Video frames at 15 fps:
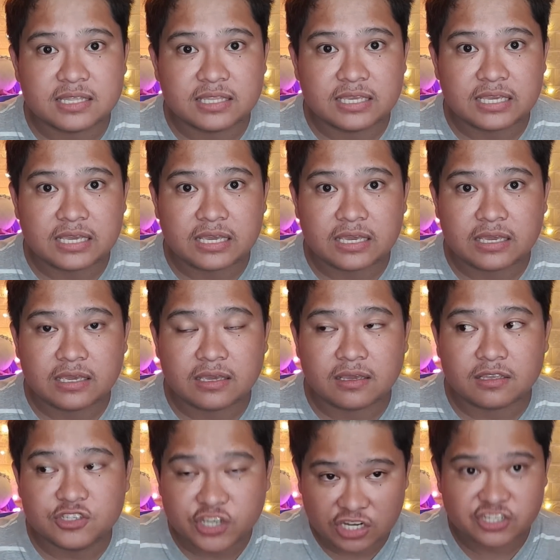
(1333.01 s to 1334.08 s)
the
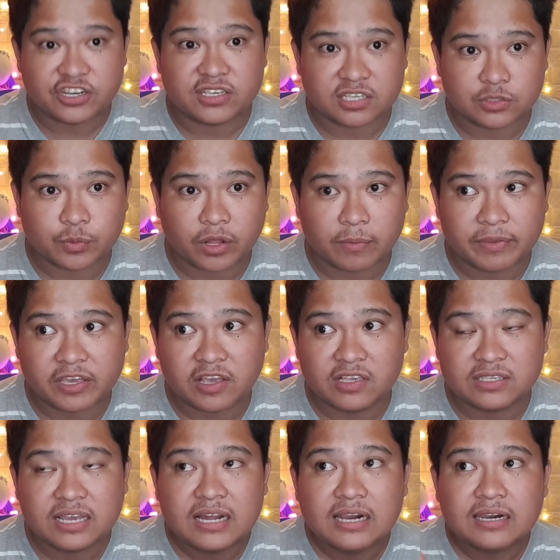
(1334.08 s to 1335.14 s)
judges as well,
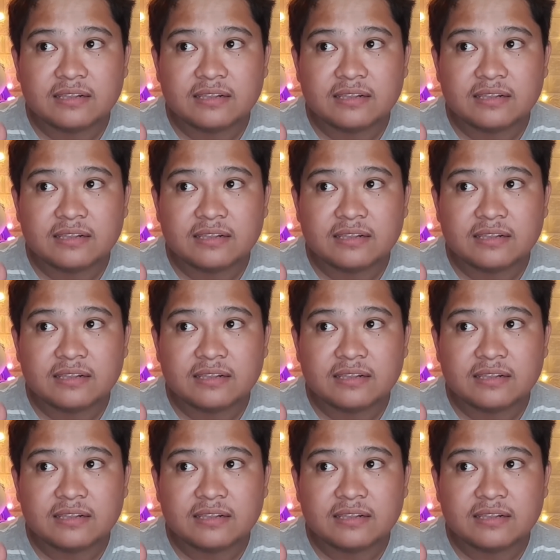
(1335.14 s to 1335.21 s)
because